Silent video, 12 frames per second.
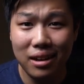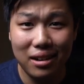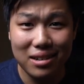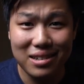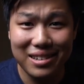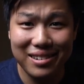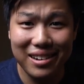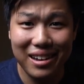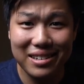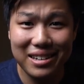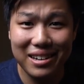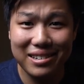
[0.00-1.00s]
I'll see you
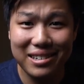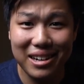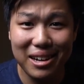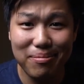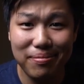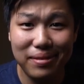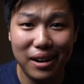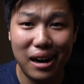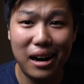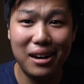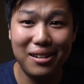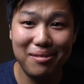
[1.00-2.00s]
guys next time.
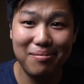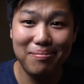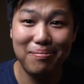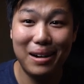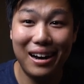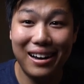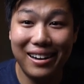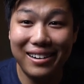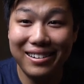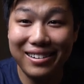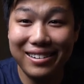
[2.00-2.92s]
Alright, bye.